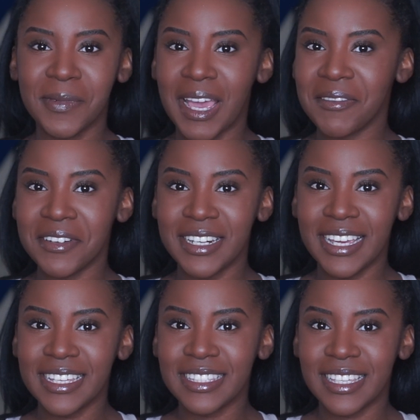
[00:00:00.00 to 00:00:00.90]

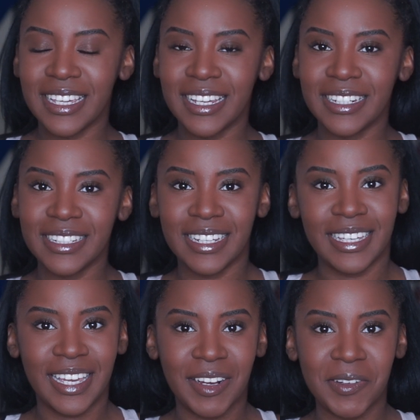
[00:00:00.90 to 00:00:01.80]
everyday skin
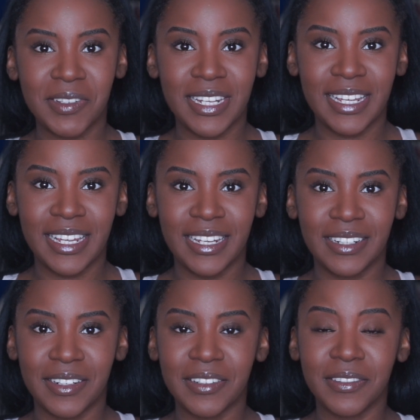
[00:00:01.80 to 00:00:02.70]
care
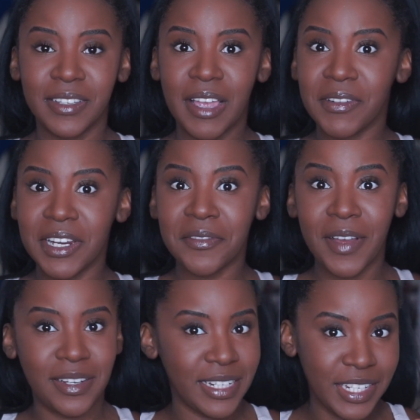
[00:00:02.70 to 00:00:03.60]
routine, or everyday
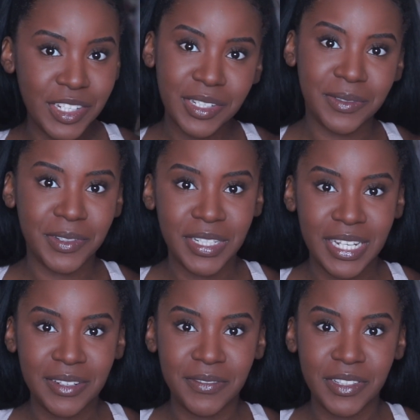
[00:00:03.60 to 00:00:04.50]
foundation
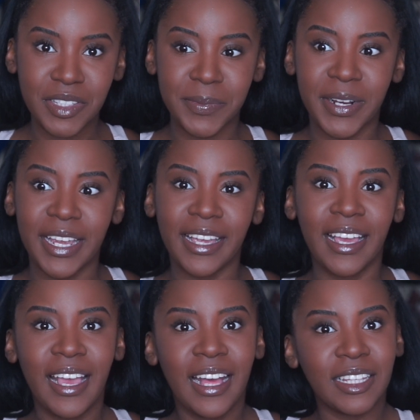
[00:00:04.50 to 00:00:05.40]
routine for the spring.
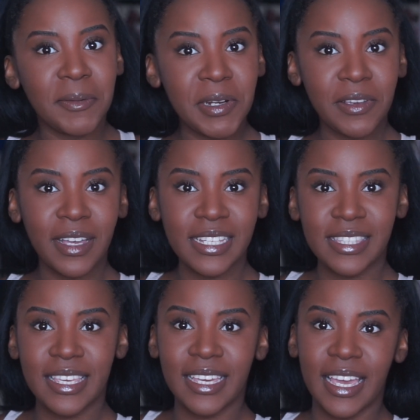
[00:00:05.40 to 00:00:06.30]
Let me know what you guys
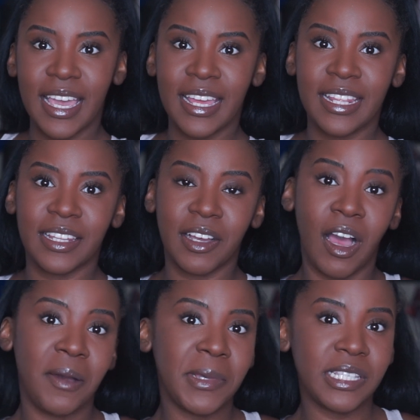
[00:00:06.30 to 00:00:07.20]
think in the
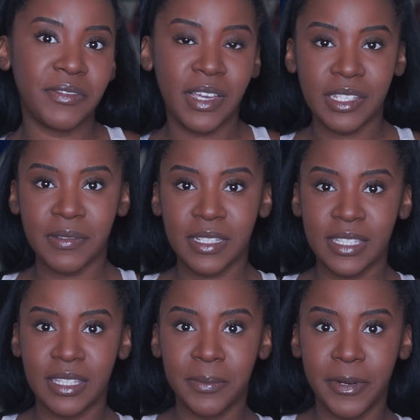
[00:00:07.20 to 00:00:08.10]
comments. If you guys want to
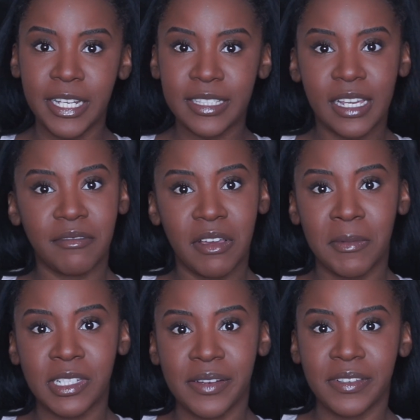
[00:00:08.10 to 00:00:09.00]
see the breakdown of how
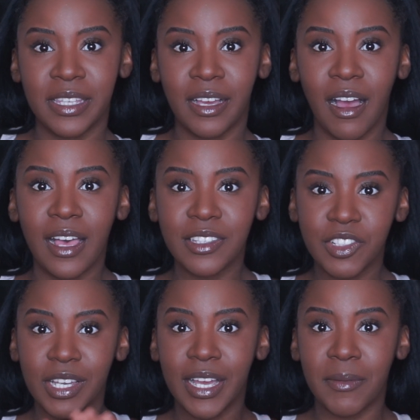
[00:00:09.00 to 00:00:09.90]
much everything costs,
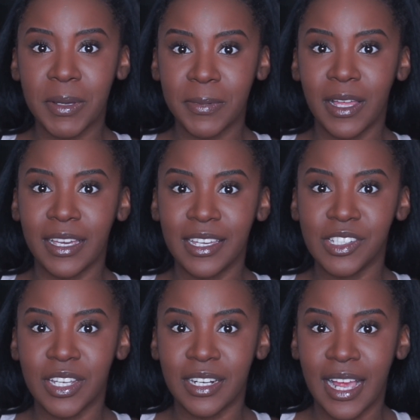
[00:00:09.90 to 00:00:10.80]
check out my blog,
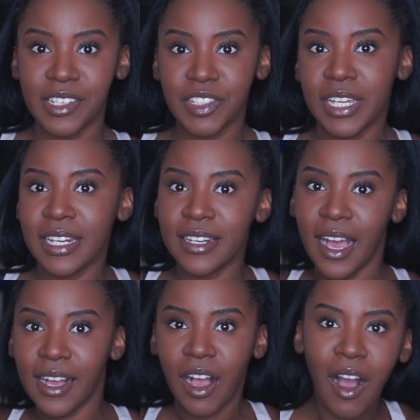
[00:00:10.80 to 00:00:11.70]

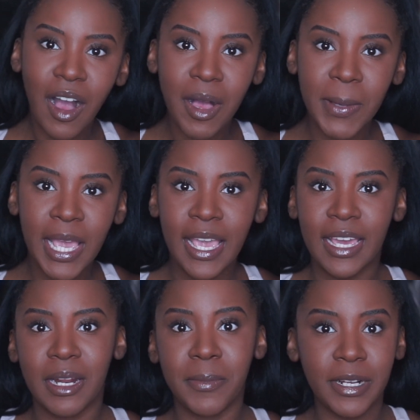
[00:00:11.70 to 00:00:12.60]
HeyShannonAshley.com,
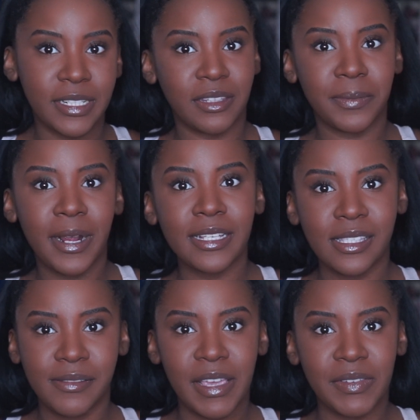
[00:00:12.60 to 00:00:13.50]
and I break down the
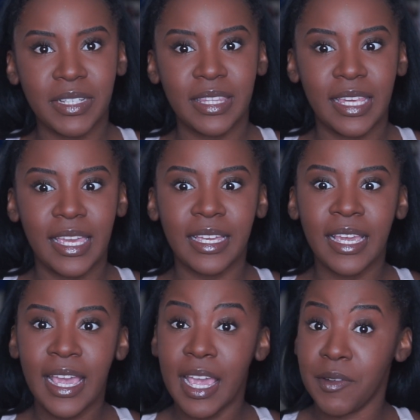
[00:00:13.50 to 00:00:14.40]
prices of everything
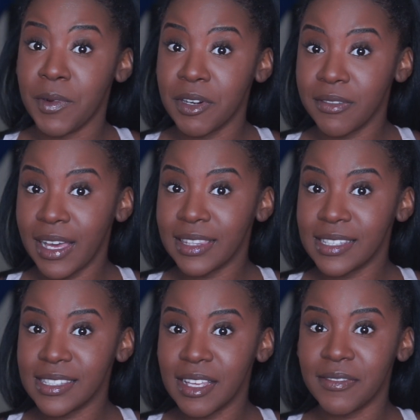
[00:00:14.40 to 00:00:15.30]
and where to find
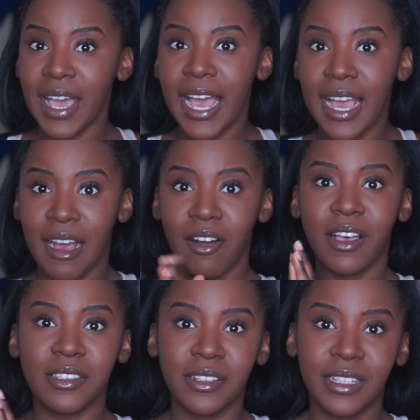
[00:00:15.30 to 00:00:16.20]
this stuff at. I'll
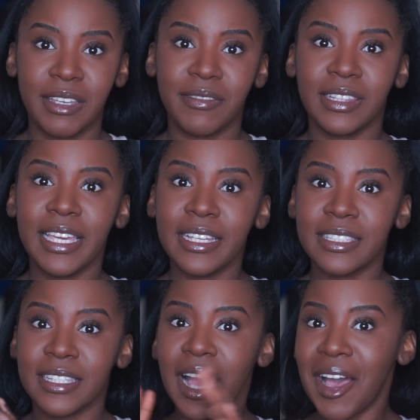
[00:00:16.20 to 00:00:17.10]
also leave
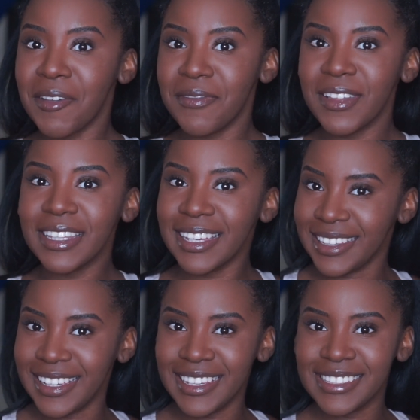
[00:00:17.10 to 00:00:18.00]
links, affiliate
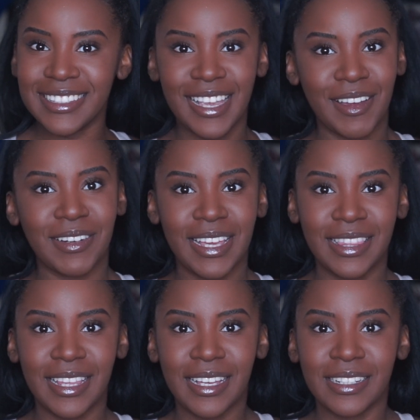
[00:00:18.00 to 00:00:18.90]
links, down
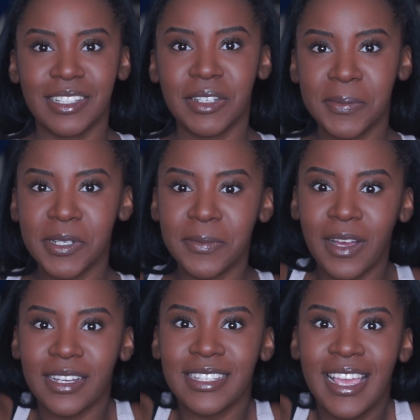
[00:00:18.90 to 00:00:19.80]
in the description
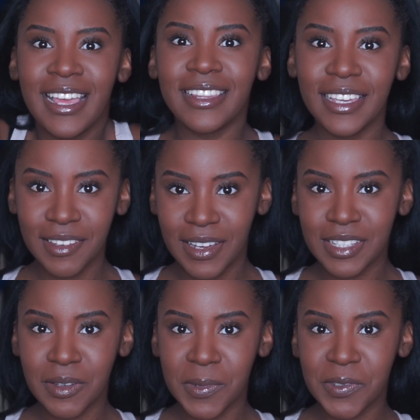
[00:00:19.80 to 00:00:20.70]
box. Thank you
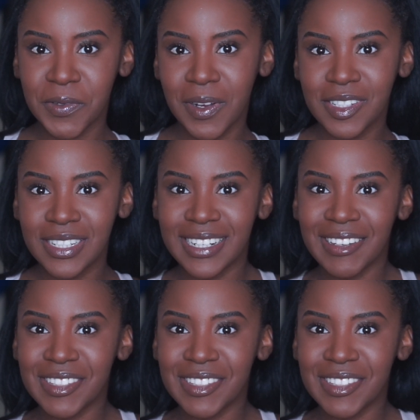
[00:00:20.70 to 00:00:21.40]
guys so much for watching, and I'll